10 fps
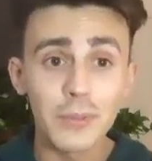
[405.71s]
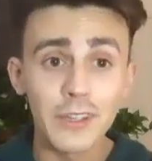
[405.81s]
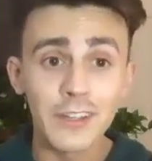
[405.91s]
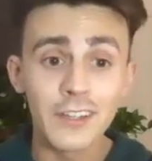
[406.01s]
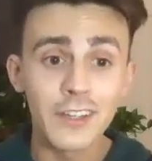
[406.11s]

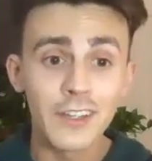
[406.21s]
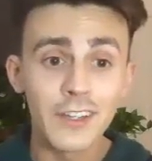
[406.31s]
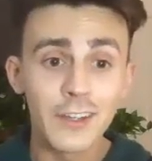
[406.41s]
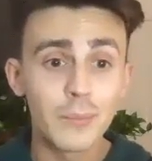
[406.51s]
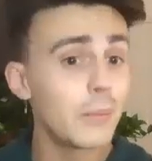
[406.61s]
in,
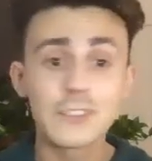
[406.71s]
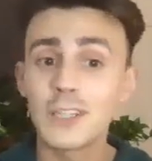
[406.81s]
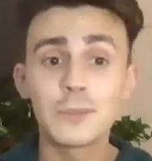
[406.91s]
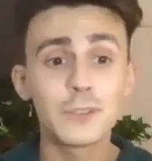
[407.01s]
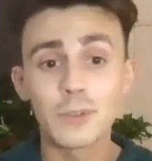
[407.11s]
my
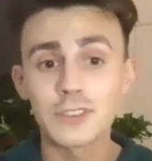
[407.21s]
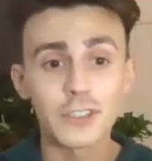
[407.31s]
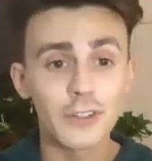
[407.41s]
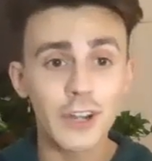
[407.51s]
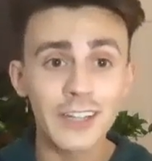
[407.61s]
perception wasn't
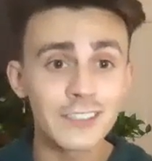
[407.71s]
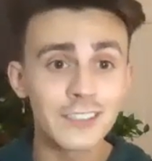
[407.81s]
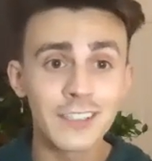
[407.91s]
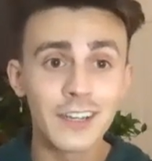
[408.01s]
great.